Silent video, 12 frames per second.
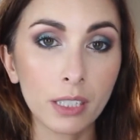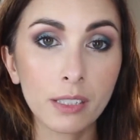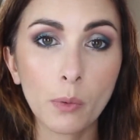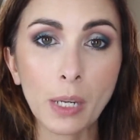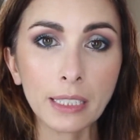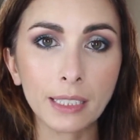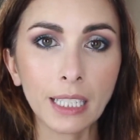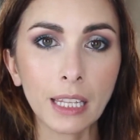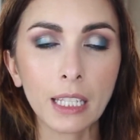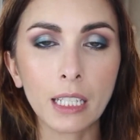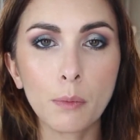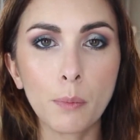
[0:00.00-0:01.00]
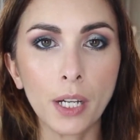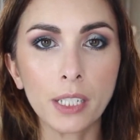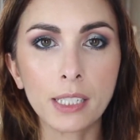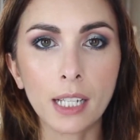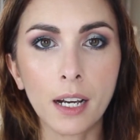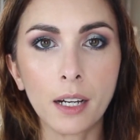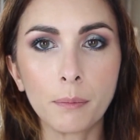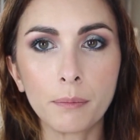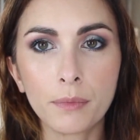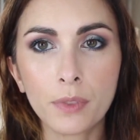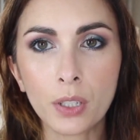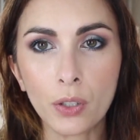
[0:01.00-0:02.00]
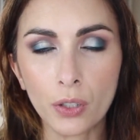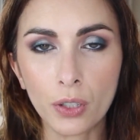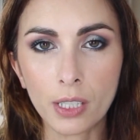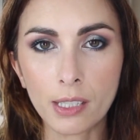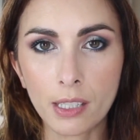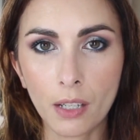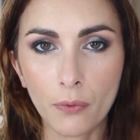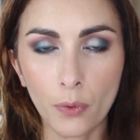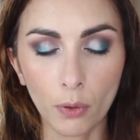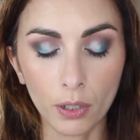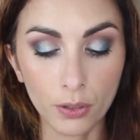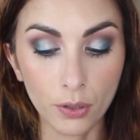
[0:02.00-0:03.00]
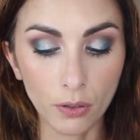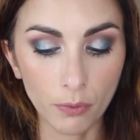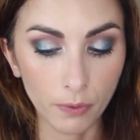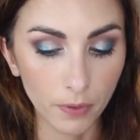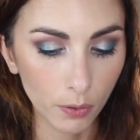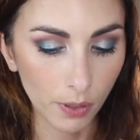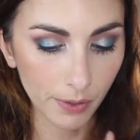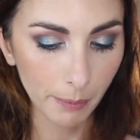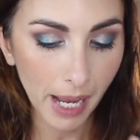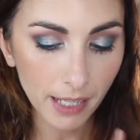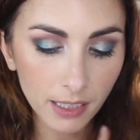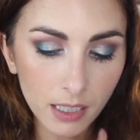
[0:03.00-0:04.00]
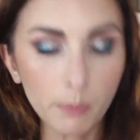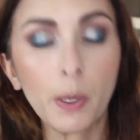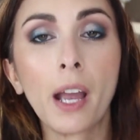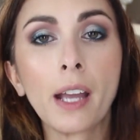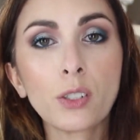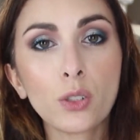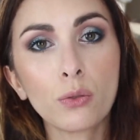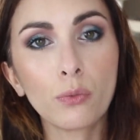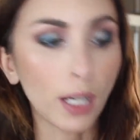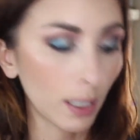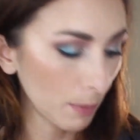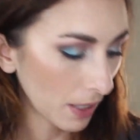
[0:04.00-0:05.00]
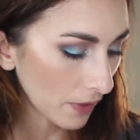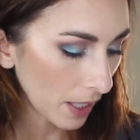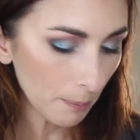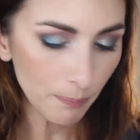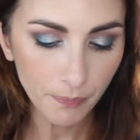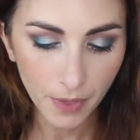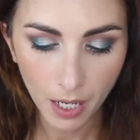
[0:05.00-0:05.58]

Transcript: It is quite lengthy, but you know, you can skip forward to the review on the masks, but I do recommend them.